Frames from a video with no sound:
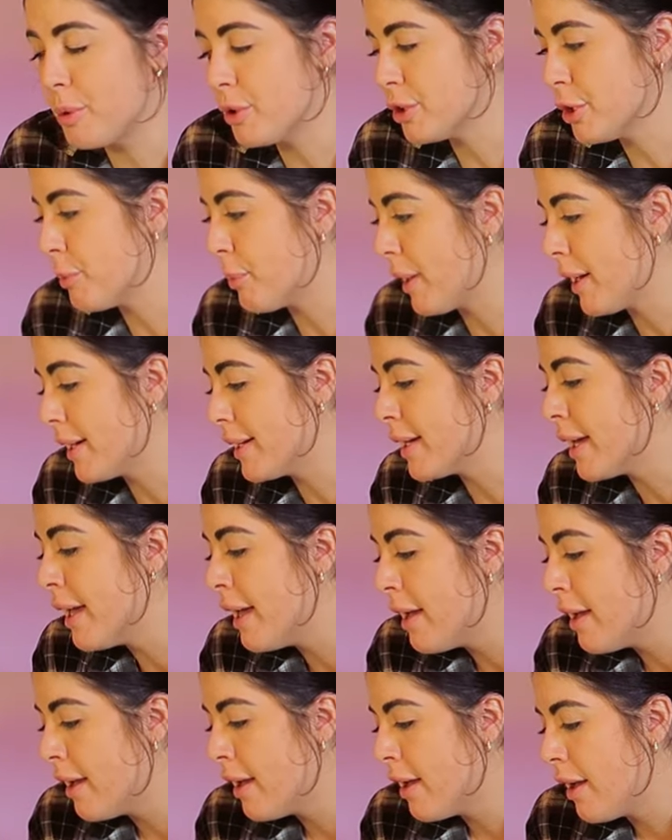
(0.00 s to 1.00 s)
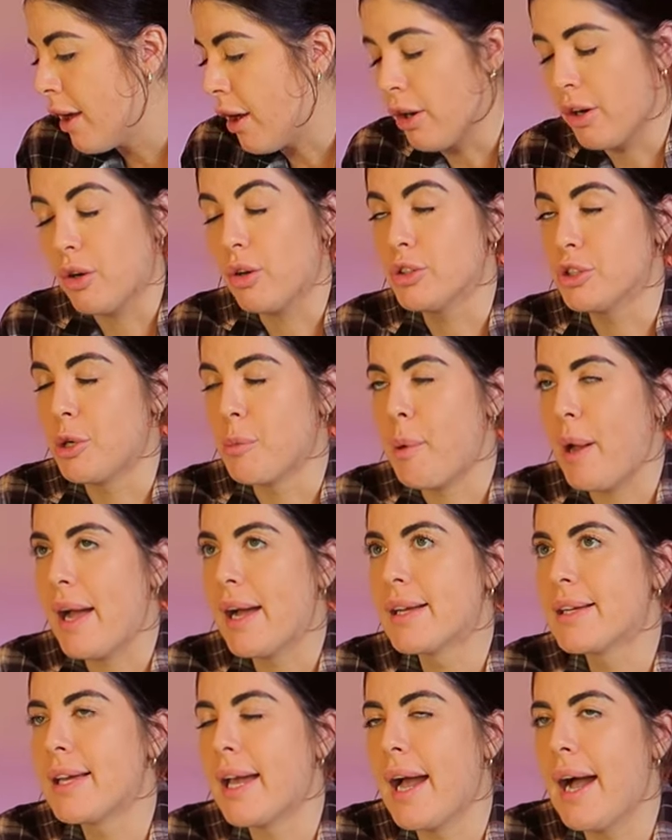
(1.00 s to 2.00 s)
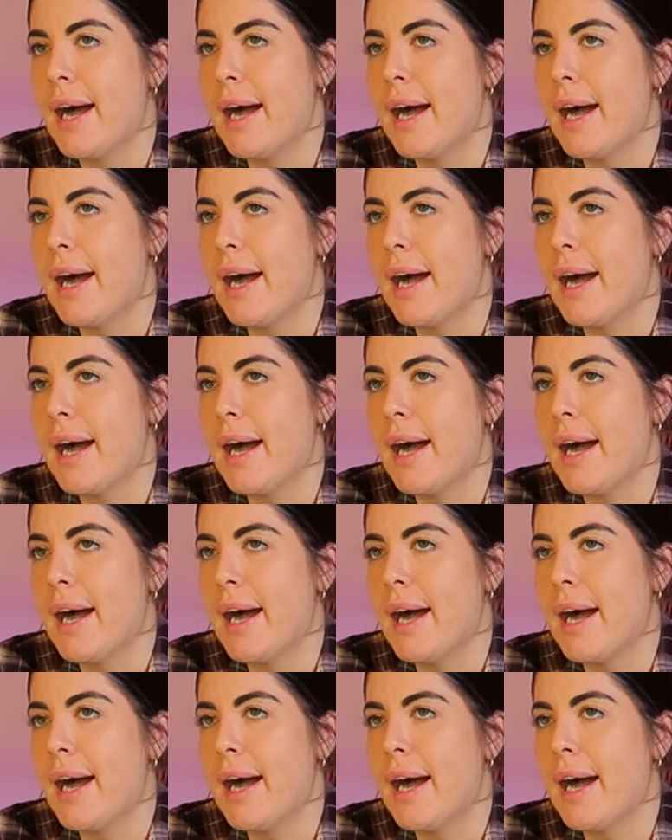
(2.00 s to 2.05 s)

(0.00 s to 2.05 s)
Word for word: on your bike, or on your back.